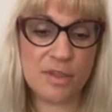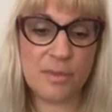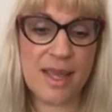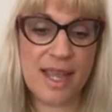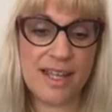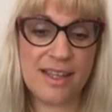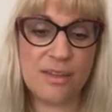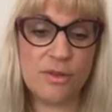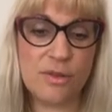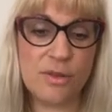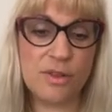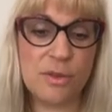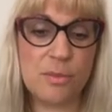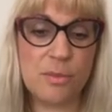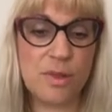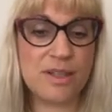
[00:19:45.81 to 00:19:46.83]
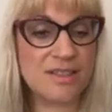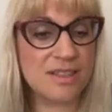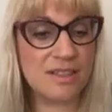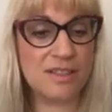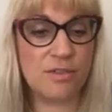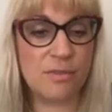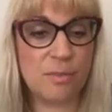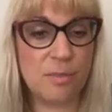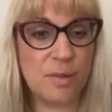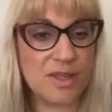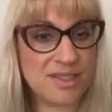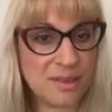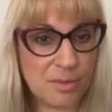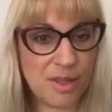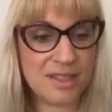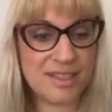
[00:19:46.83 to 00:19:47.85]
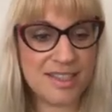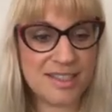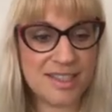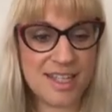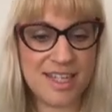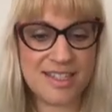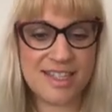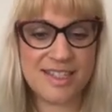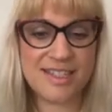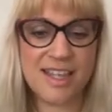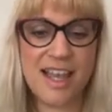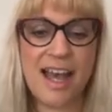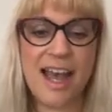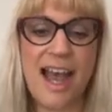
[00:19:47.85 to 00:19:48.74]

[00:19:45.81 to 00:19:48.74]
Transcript: to make it through the multitude of possible diseases